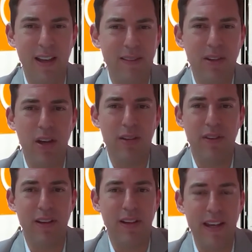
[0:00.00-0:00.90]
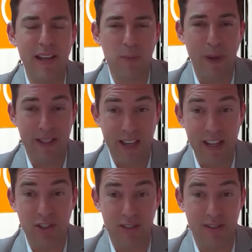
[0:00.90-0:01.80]
kind of an
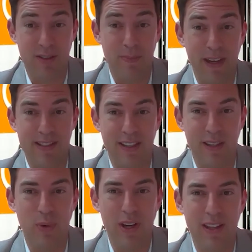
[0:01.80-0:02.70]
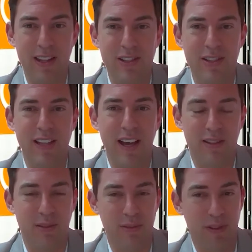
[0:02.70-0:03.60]
expectations meeting where then you start
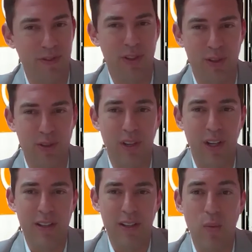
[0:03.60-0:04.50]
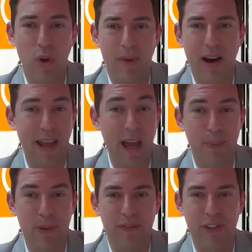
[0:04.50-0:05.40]
to review, you know, what might
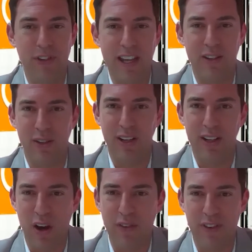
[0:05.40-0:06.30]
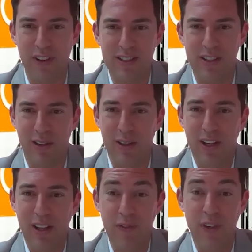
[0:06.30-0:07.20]
happen if you get an early offer. So
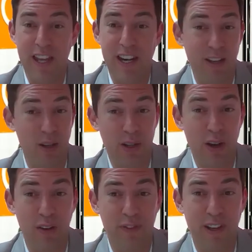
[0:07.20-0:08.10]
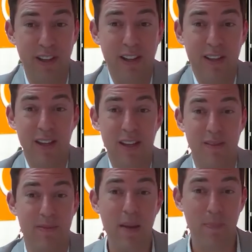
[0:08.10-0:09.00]
if you get an early offer,
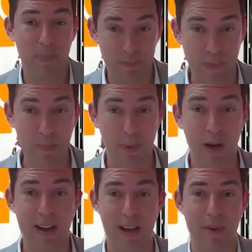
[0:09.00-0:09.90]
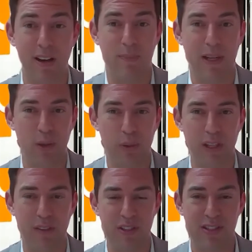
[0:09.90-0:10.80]
then that buyer might have been
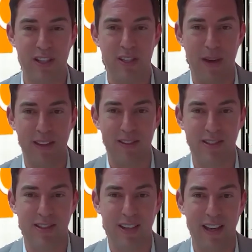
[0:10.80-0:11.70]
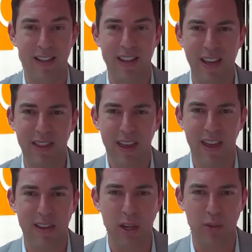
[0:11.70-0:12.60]
looking for 6 months and
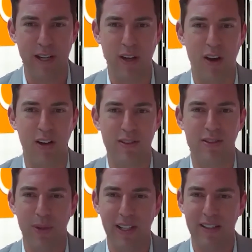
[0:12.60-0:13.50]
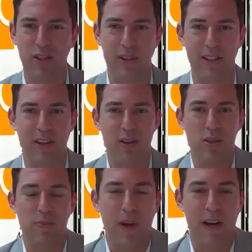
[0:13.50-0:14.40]
they're red hot. So we need to treat
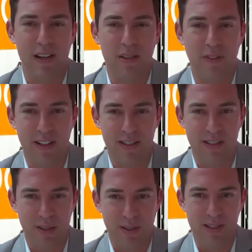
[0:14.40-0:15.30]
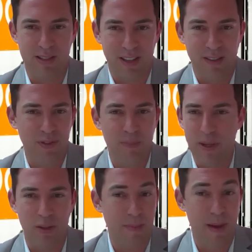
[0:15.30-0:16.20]
those buyers very seriously. If you've been
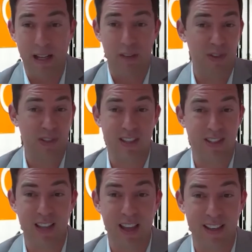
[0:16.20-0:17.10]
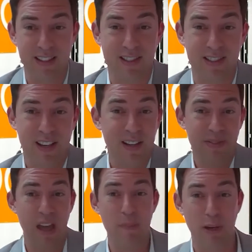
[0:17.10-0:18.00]
on the market for 6 days,
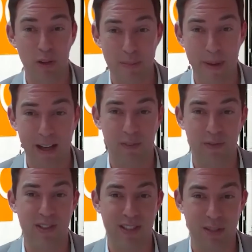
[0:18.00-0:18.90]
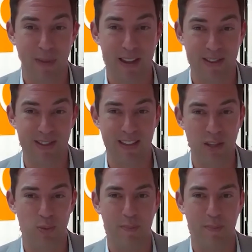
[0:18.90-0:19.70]
they've been on the market for 6 months. That's what